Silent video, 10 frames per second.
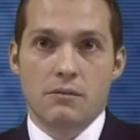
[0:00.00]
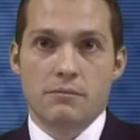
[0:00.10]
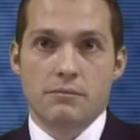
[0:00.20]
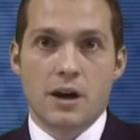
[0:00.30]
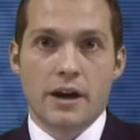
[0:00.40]

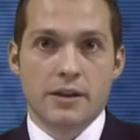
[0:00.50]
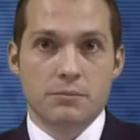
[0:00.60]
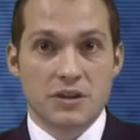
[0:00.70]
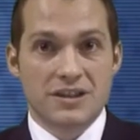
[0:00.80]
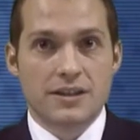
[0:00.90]
market,
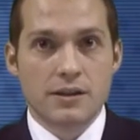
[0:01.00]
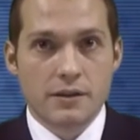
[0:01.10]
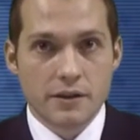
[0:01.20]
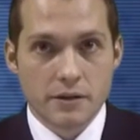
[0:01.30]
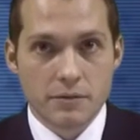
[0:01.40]
but still
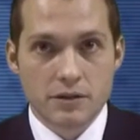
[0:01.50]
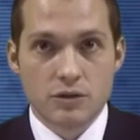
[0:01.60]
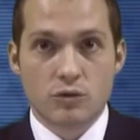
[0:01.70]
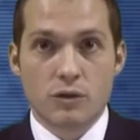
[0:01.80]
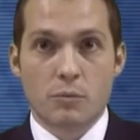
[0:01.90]
the
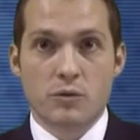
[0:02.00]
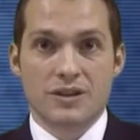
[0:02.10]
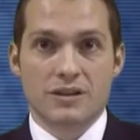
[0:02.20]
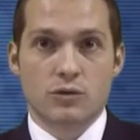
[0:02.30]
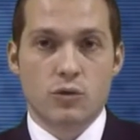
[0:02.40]
industry
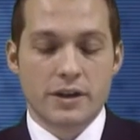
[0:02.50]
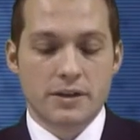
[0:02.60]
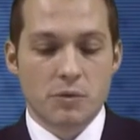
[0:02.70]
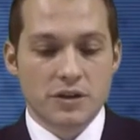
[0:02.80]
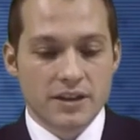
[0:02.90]
represents
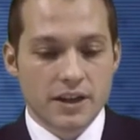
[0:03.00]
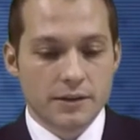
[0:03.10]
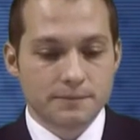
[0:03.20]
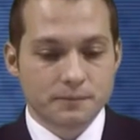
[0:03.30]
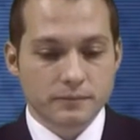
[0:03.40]
20%,
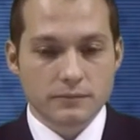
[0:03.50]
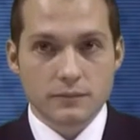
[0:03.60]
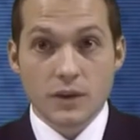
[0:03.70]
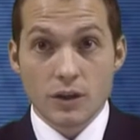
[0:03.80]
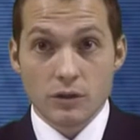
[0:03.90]

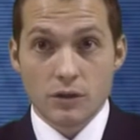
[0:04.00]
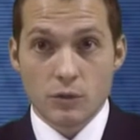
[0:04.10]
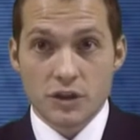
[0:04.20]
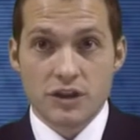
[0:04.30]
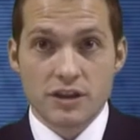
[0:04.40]

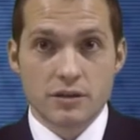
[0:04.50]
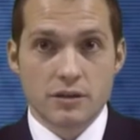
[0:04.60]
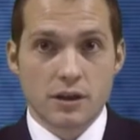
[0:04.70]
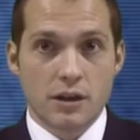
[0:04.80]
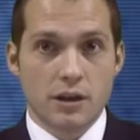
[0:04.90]
which is
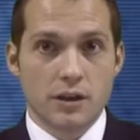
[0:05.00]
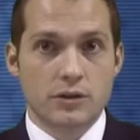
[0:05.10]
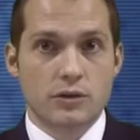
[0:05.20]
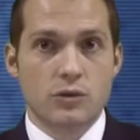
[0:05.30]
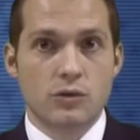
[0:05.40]

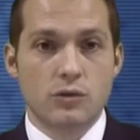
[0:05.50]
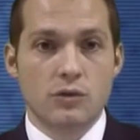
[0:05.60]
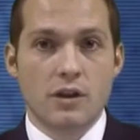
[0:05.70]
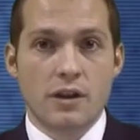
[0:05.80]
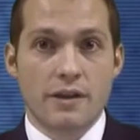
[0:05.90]

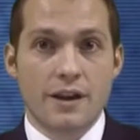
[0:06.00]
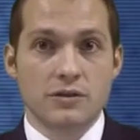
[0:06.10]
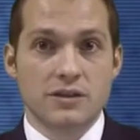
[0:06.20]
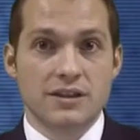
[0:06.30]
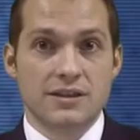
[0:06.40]

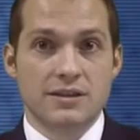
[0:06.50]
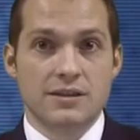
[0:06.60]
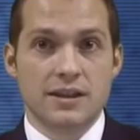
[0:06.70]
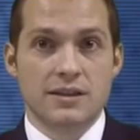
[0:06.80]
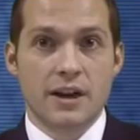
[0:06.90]

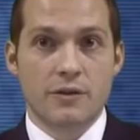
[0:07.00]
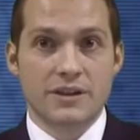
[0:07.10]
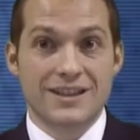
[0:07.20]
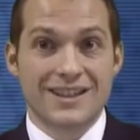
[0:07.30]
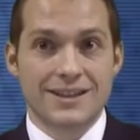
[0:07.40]

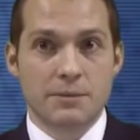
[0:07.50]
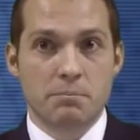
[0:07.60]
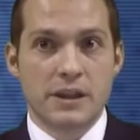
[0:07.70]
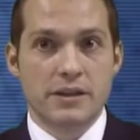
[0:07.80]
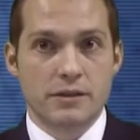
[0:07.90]
2,660
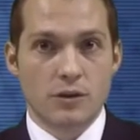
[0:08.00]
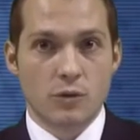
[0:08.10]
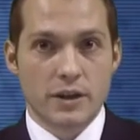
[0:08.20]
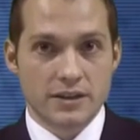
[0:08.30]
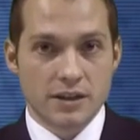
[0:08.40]
billion
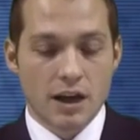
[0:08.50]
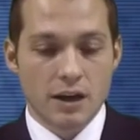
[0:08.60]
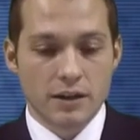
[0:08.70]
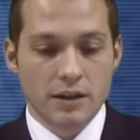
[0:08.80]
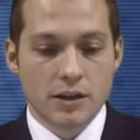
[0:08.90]
US
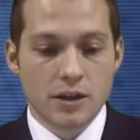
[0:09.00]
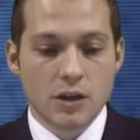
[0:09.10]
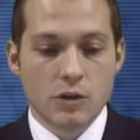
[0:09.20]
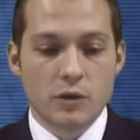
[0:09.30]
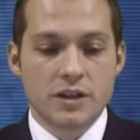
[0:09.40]
dollar,
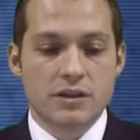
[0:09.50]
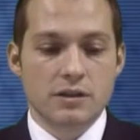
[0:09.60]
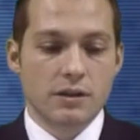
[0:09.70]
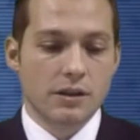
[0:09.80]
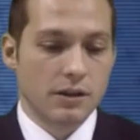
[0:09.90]
which
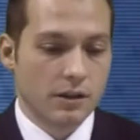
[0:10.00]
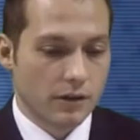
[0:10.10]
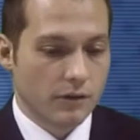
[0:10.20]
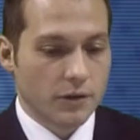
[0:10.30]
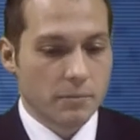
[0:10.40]

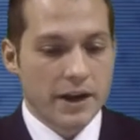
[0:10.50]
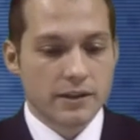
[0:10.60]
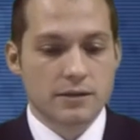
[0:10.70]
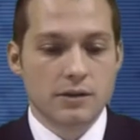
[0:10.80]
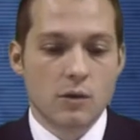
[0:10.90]

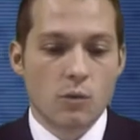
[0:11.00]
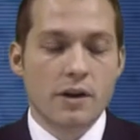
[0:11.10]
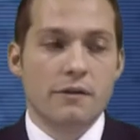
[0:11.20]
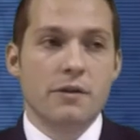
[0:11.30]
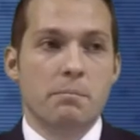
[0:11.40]
remains one
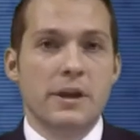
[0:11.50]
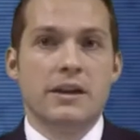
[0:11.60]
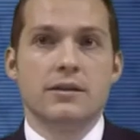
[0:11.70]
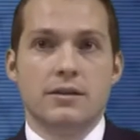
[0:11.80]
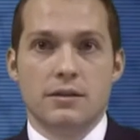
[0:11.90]
of the
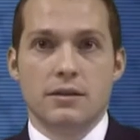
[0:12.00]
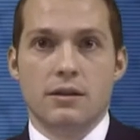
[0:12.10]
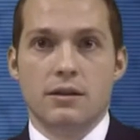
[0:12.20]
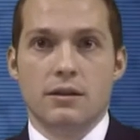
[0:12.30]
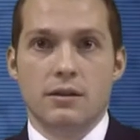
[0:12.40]
biggest
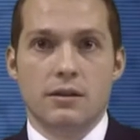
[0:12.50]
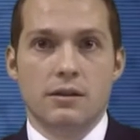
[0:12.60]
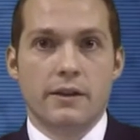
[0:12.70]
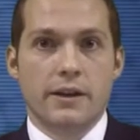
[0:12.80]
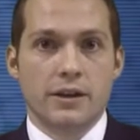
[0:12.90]

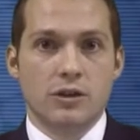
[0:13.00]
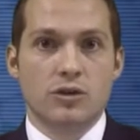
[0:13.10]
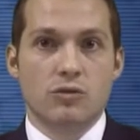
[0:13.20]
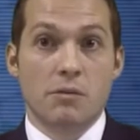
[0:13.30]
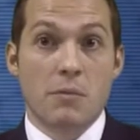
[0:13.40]

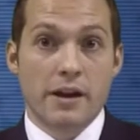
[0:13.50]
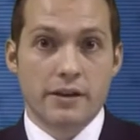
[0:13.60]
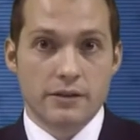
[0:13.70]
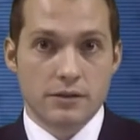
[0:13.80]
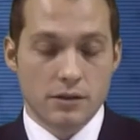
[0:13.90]
industrial
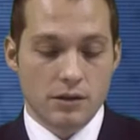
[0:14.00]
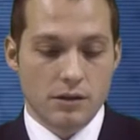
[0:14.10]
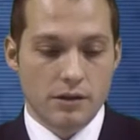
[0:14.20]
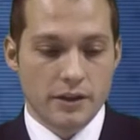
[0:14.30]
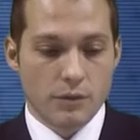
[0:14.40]
markets
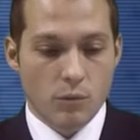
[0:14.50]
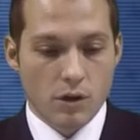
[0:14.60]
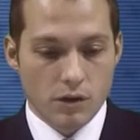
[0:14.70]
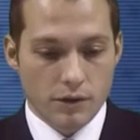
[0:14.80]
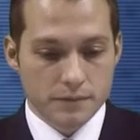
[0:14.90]
in the world.